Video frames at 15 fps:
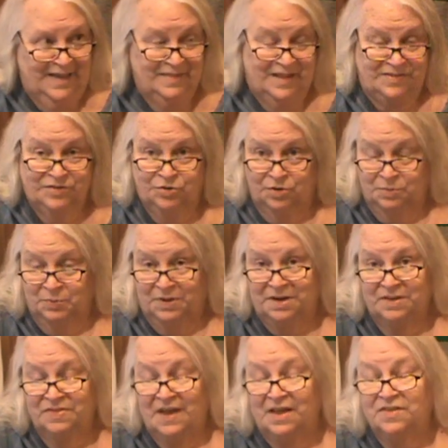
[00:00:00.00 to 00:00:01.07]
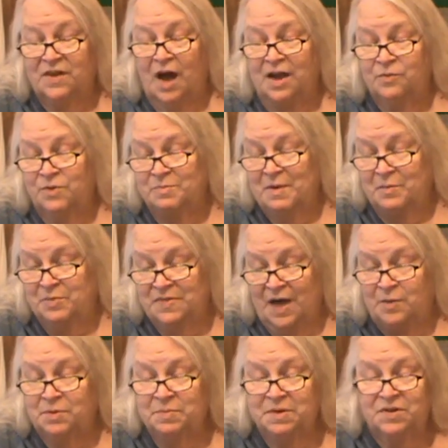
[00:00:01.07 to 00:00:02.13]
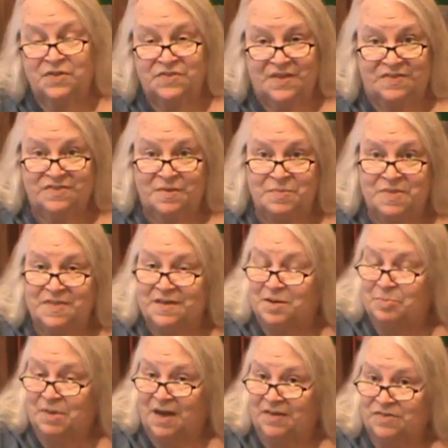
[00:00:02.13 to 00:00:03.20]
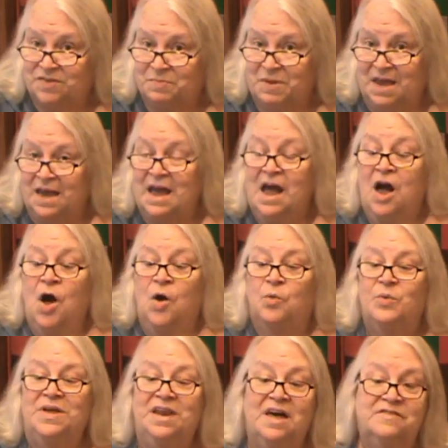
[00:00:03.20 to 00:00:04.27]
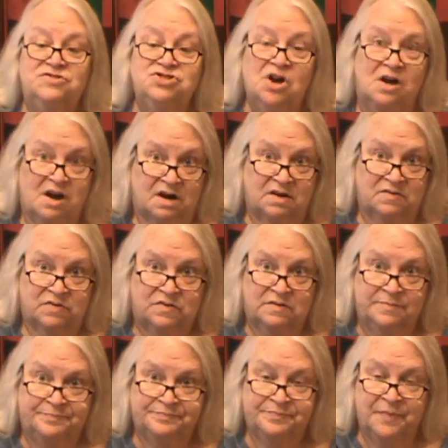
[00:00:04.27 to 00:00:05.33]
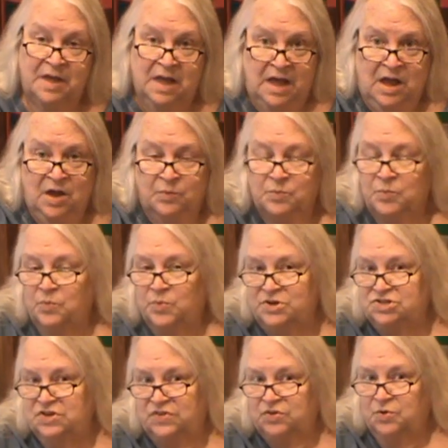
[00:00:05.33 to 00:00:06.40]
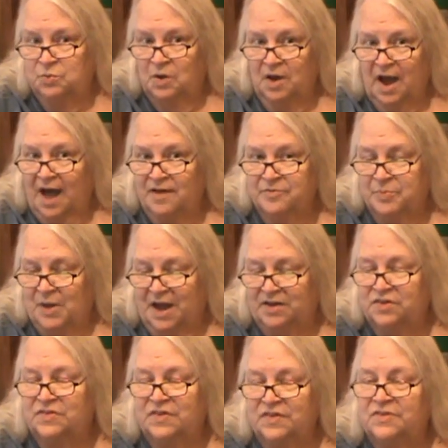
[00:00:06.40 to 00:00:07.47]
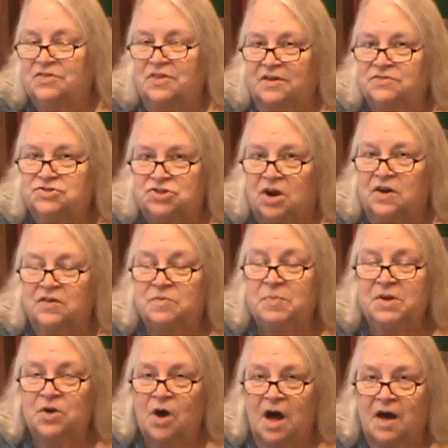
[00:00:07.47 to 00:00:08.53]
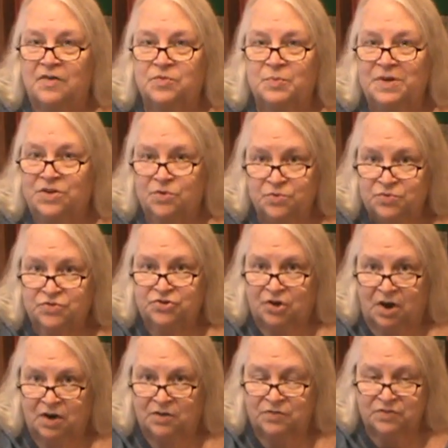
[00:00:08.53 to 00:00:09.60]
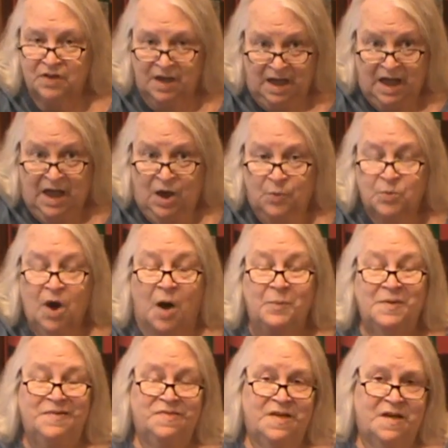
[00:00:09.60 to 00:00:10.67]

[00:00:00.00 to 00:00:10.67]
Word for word: That's a good one, and that I remember that one because that's something that applies to me. We love jars. Witches who are, have practices love jars because we use jars. We're always